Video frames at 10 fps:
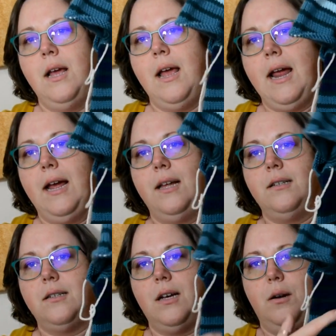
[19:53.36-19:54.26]

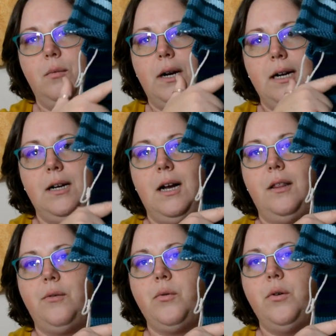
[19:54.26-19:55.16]
And when I
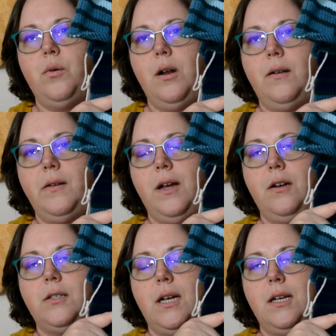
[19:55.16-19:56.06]
got through all of the
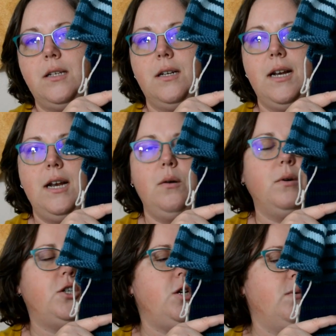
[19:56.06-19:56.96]
colors, I asked Delaney
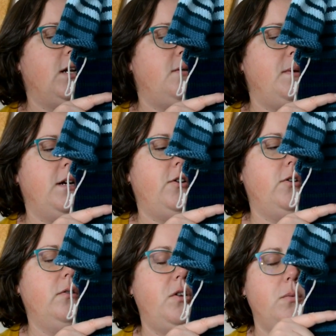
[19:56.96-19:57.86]
what she wanted me to
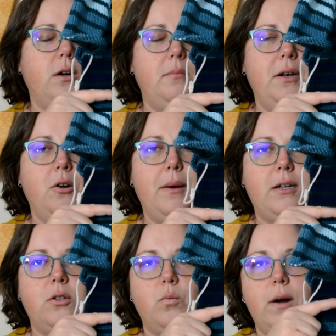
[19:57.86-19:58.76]
do, if she wanted me to go
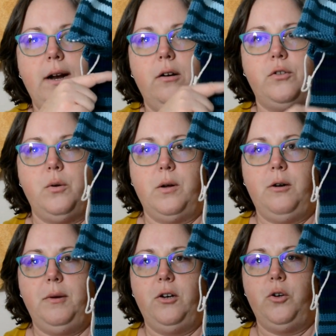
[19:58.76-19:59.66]
back to the white or if she
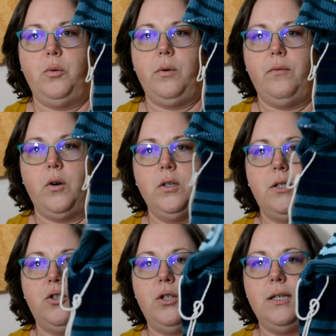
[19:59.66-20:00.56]
wanted me to do it in reverse,
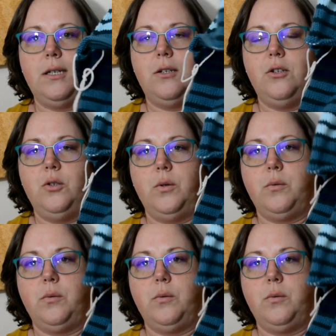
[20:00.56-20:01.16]
and she said to do it